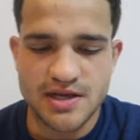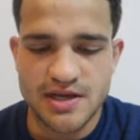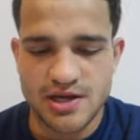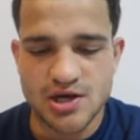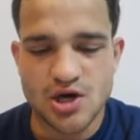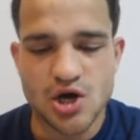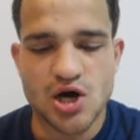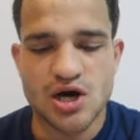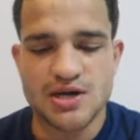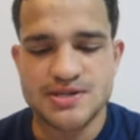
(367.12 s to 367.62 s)
it
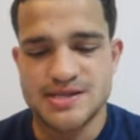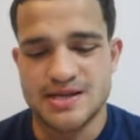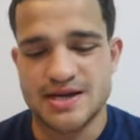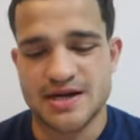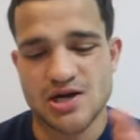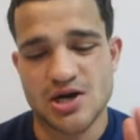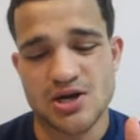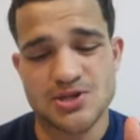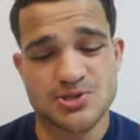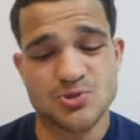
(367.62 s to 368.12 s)
costs, and
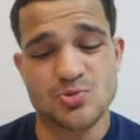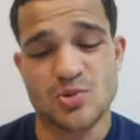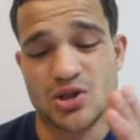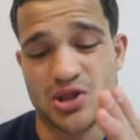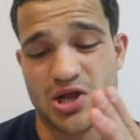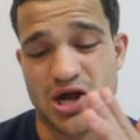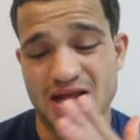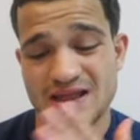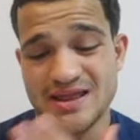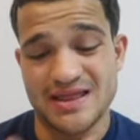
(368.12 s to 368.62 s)
it costs you a
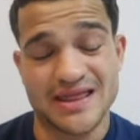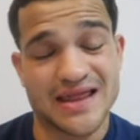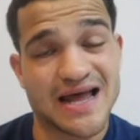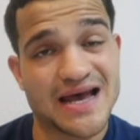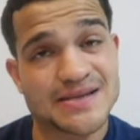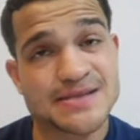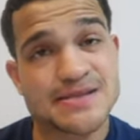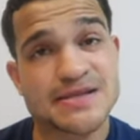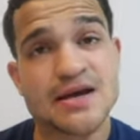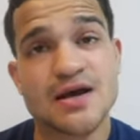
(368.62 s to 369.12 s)
lot
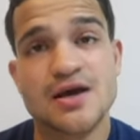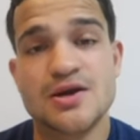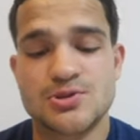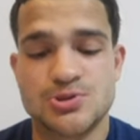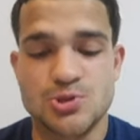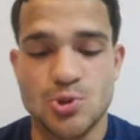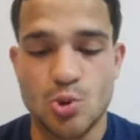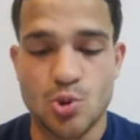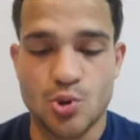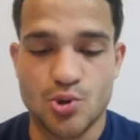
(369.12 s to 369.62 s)
less
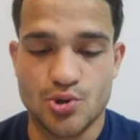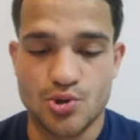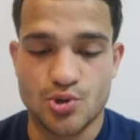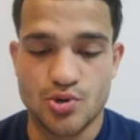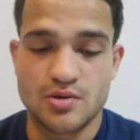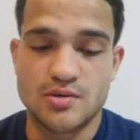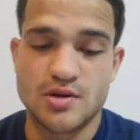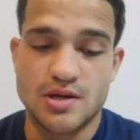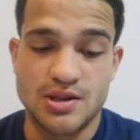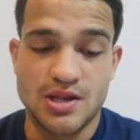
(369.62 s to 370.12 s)
to
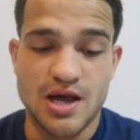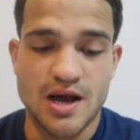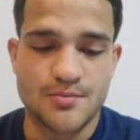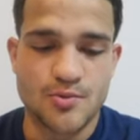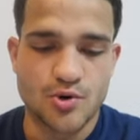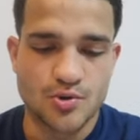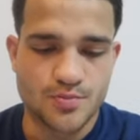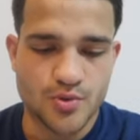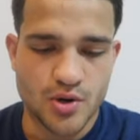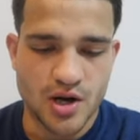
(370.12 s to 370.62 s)
order a lot
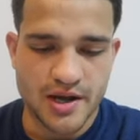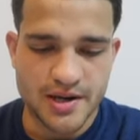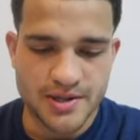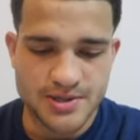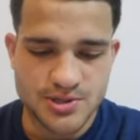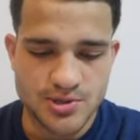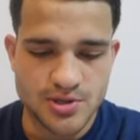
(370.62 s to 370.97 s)
more products.